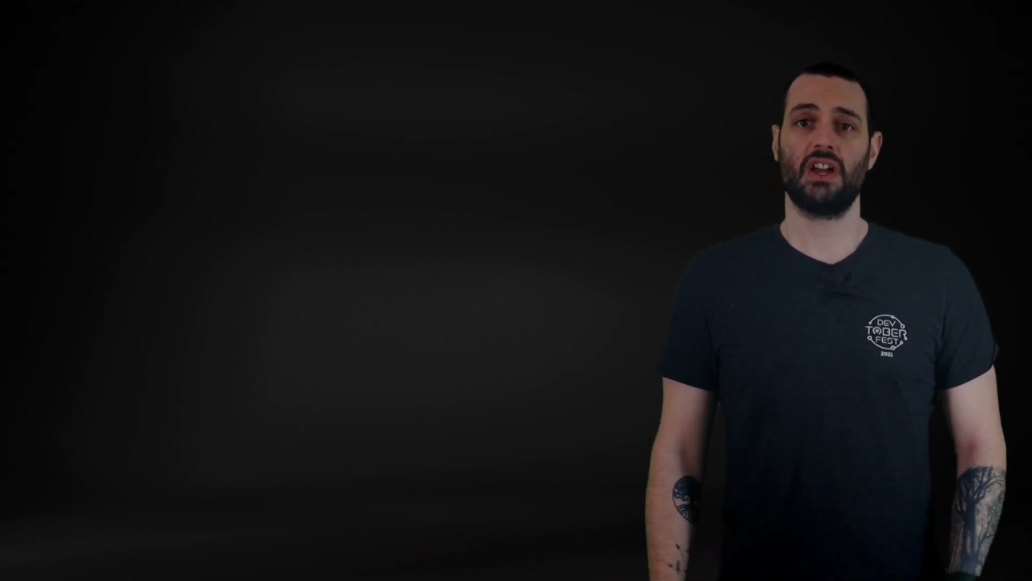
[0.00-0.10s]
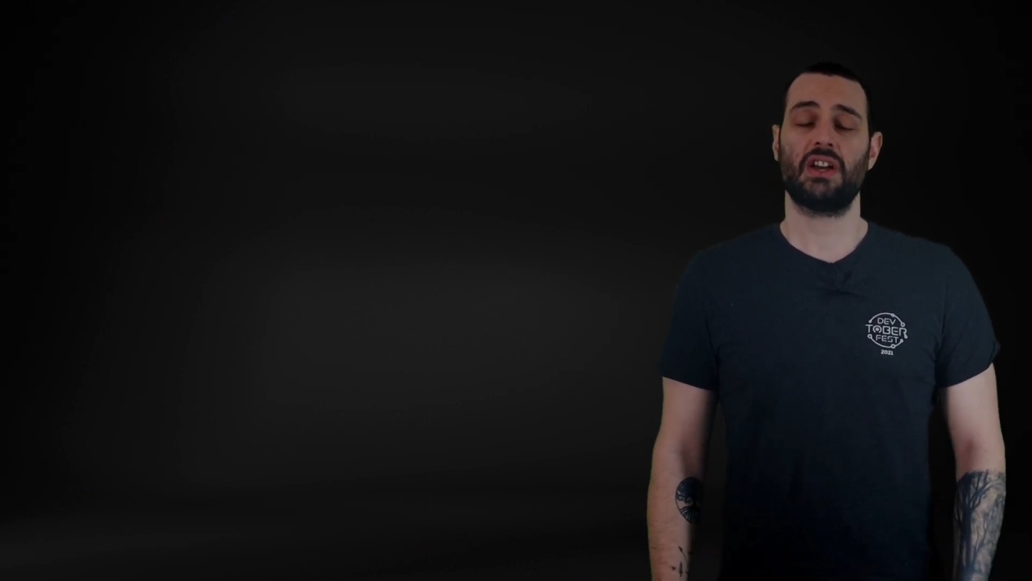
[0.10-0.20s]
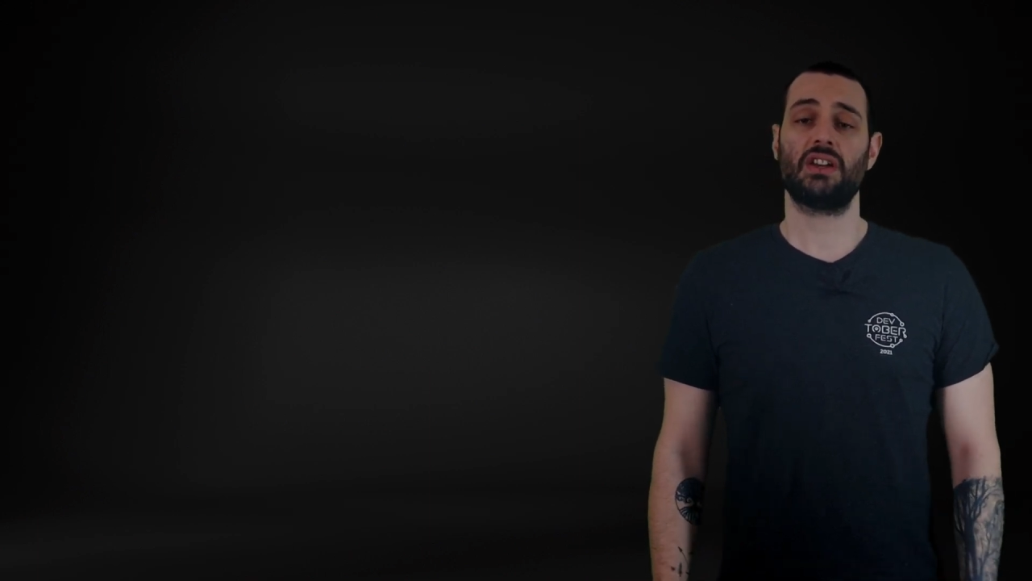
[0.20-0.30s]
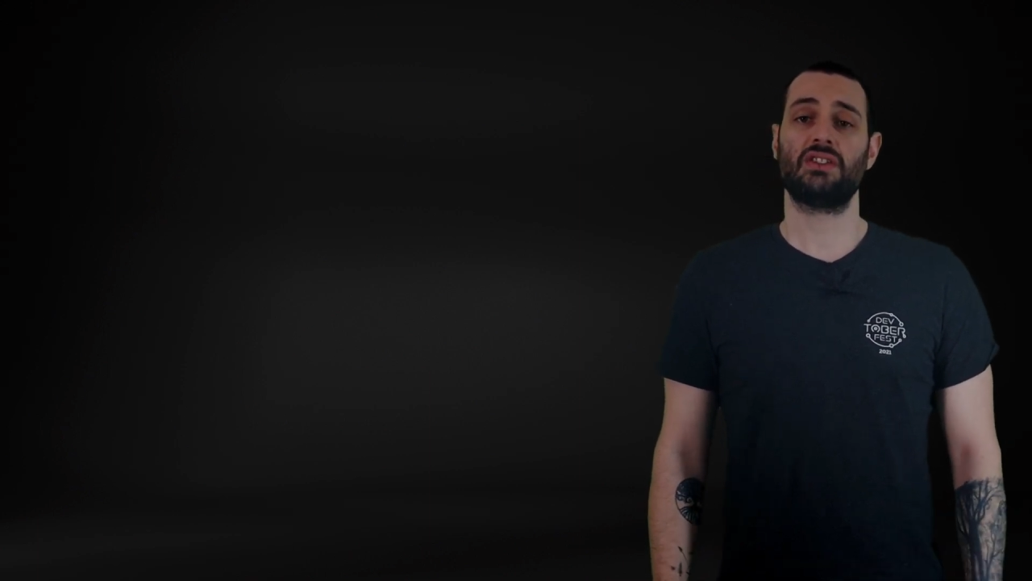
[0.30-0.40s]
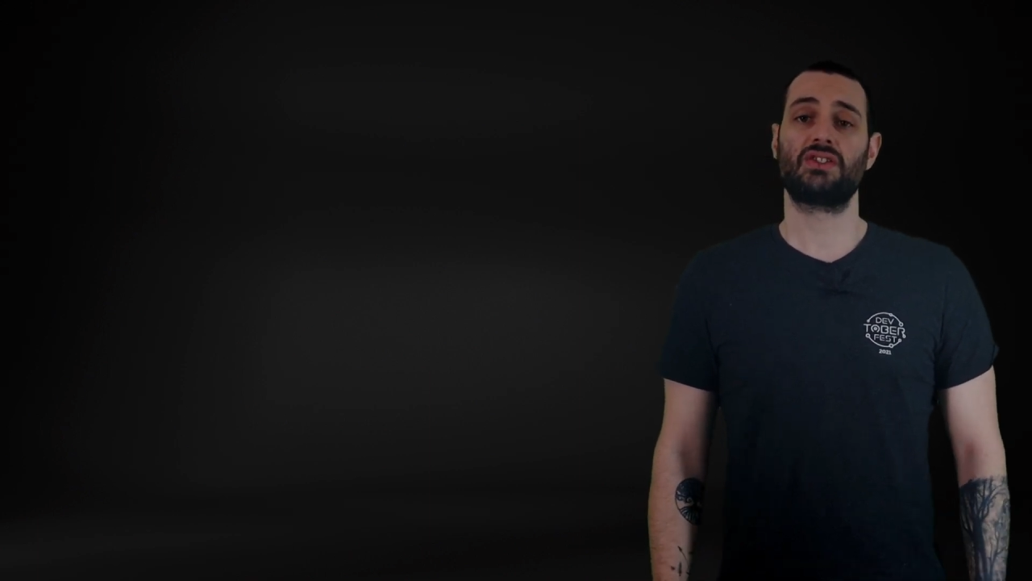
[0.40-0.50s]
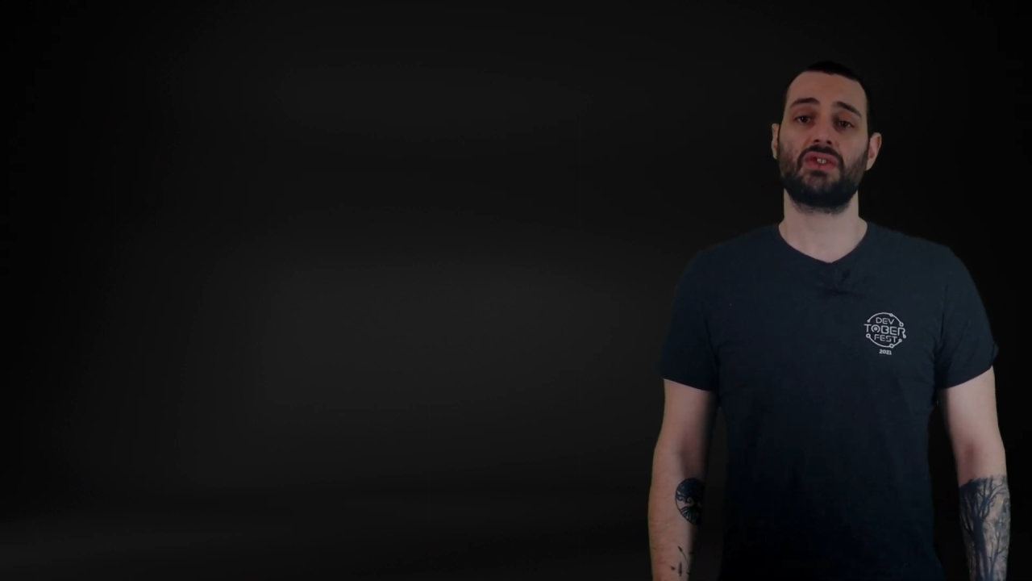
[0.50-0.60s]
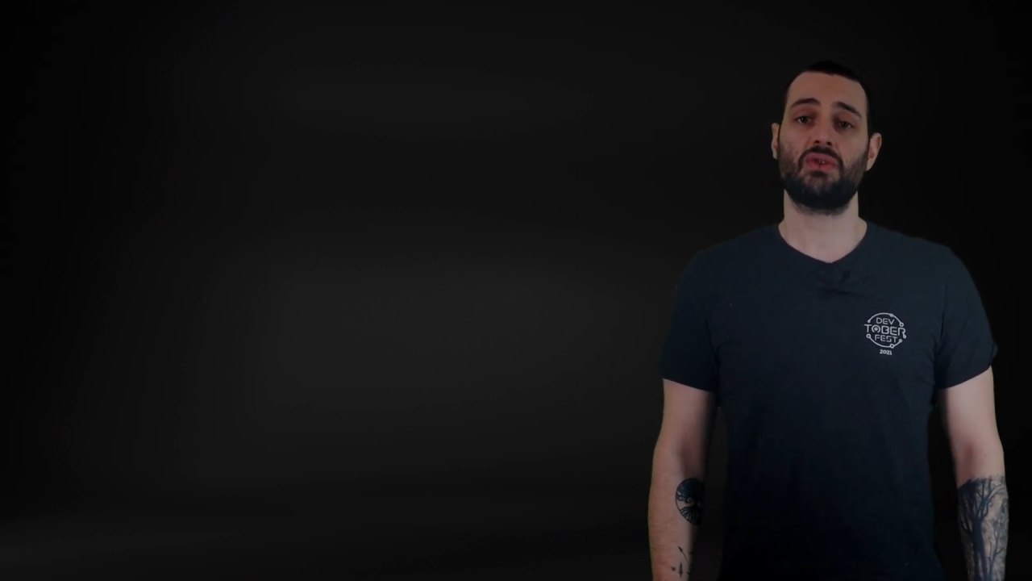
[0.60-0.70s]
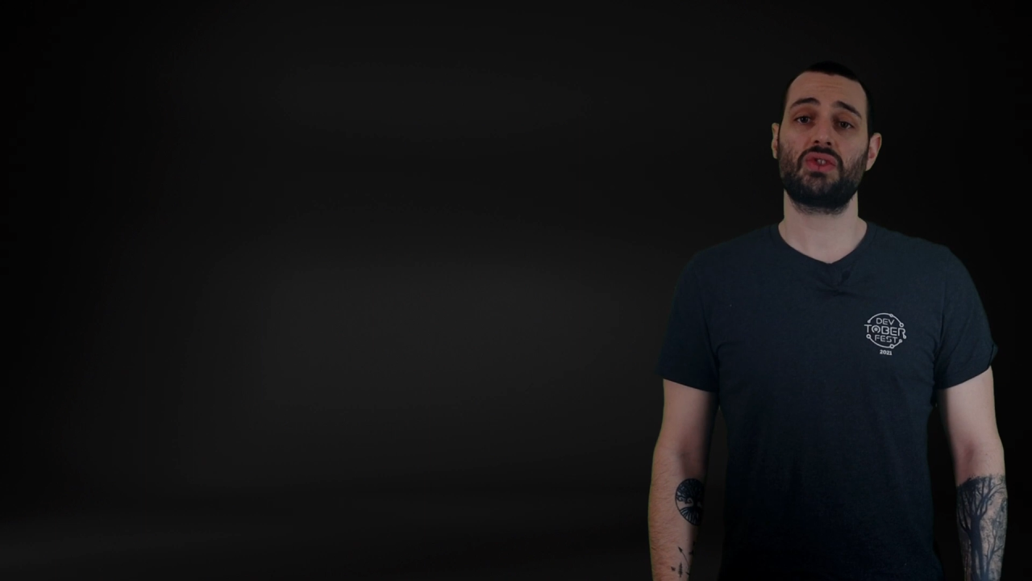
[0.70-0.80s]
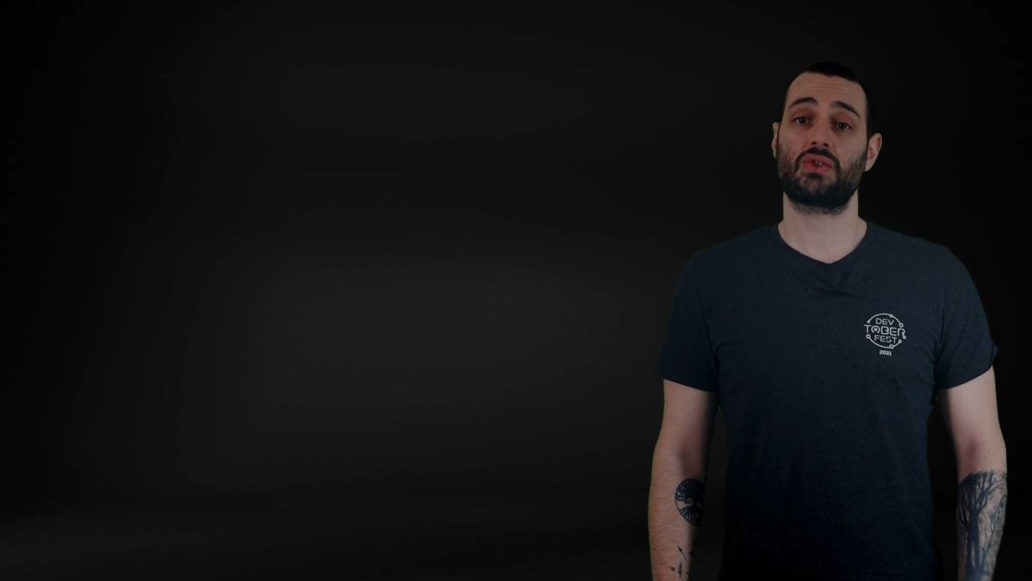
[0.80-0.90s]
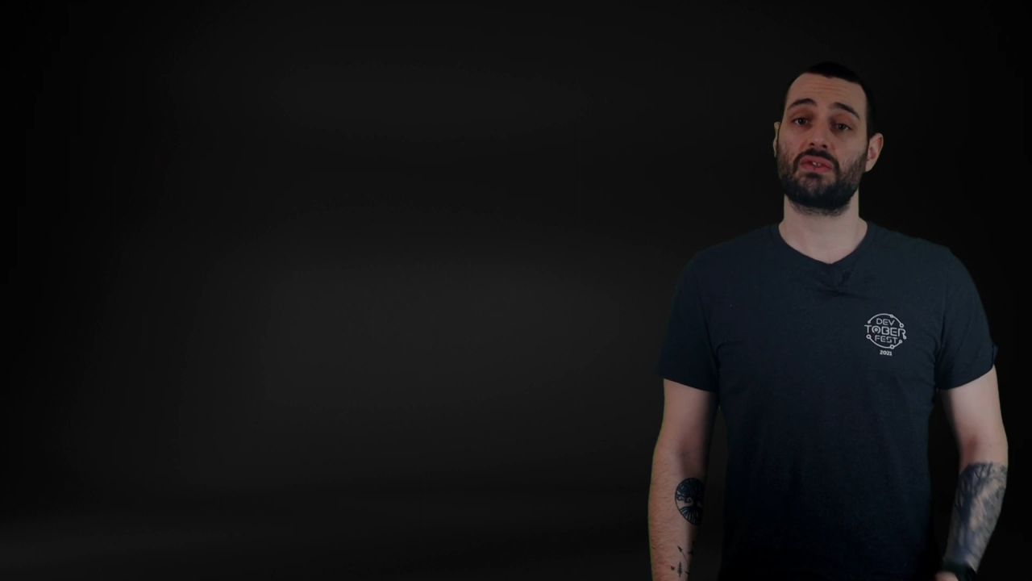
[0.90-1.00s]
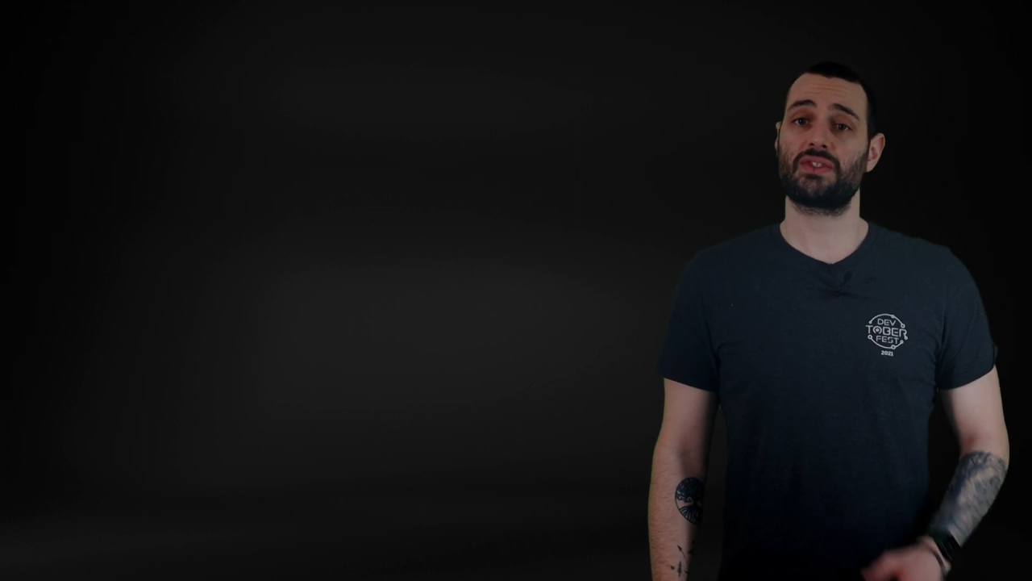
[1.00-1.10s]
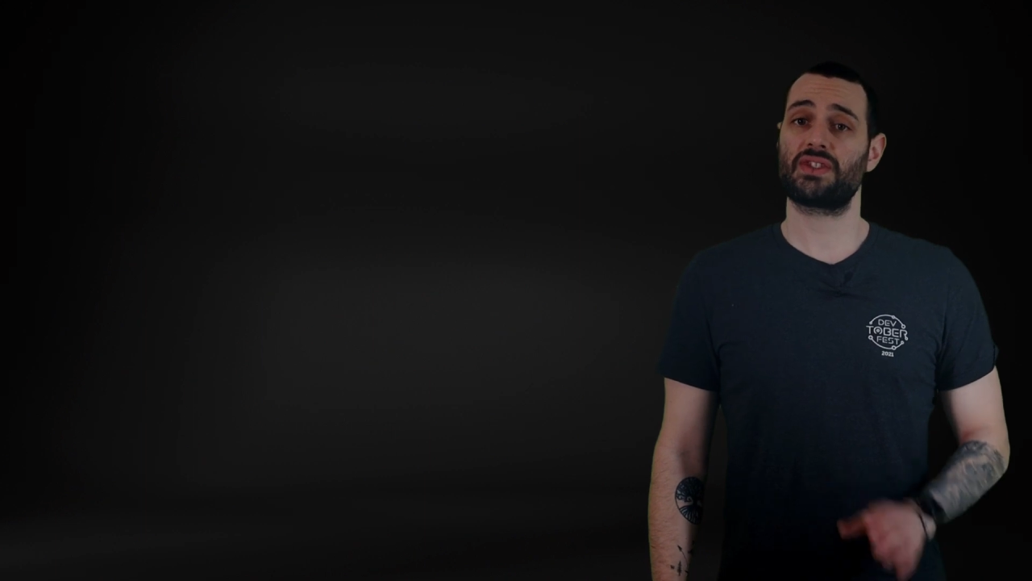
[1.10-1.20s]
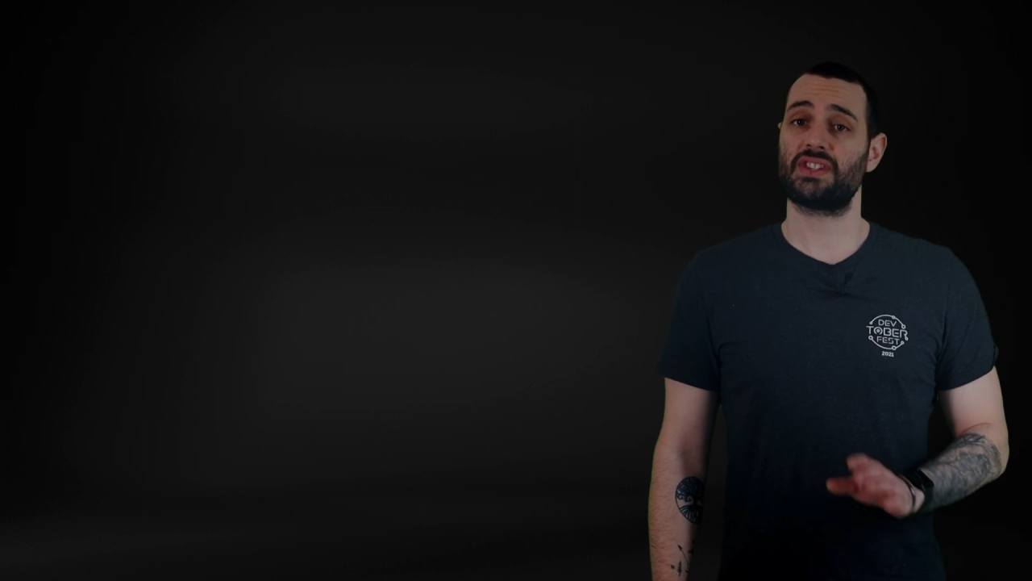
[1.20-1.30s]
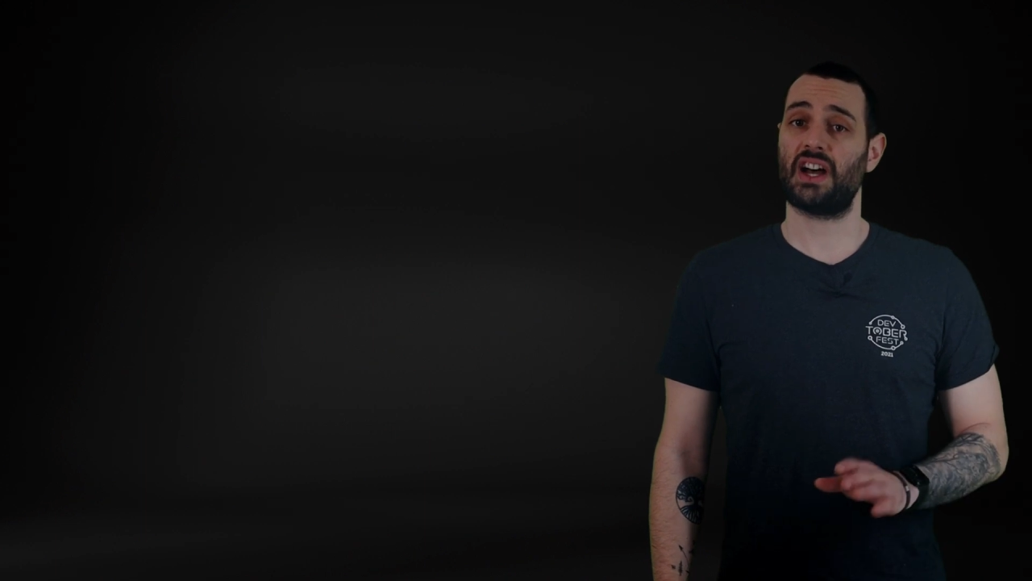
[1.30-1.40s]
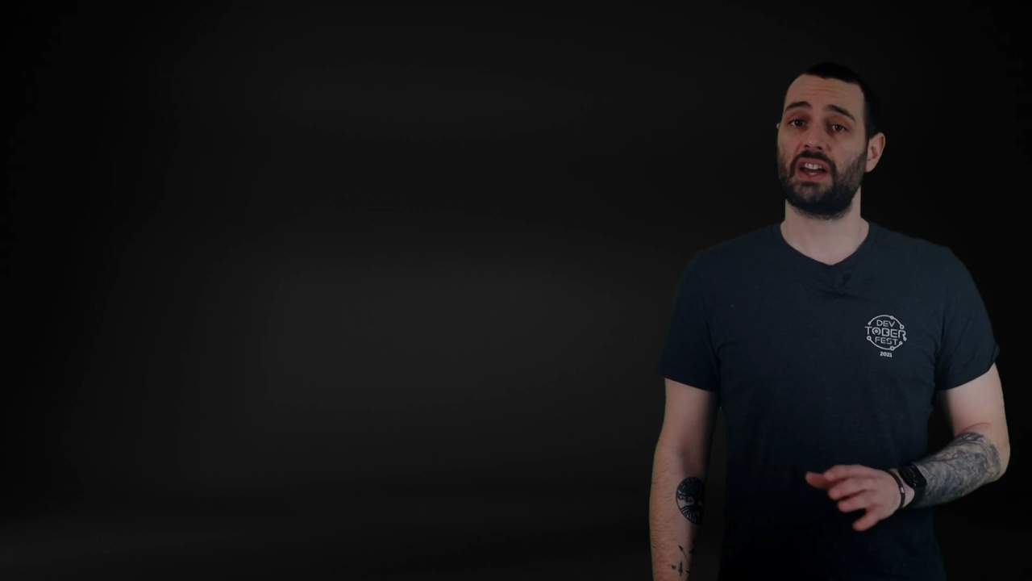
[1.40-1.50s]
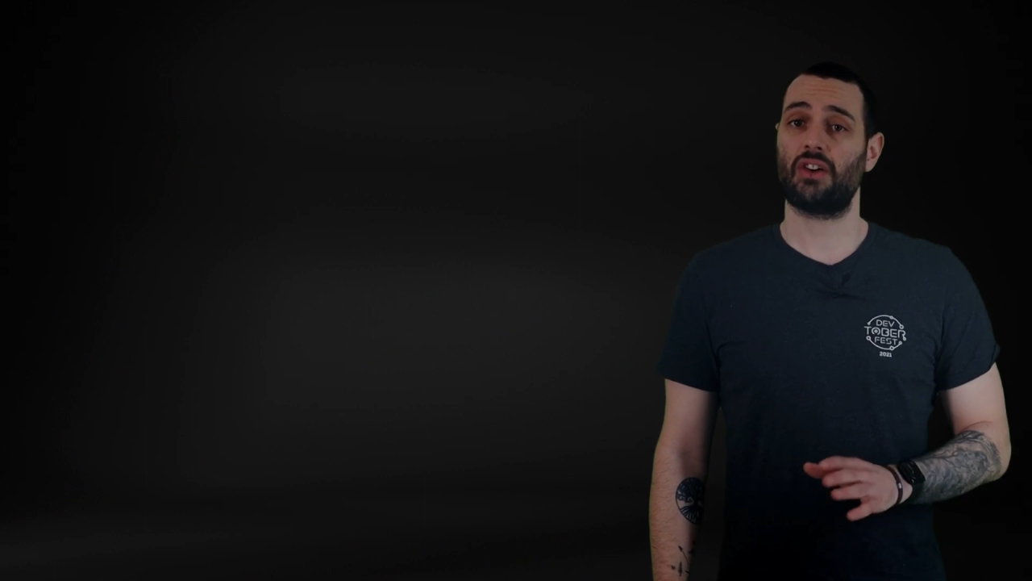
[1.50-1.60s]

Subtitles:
and so server-side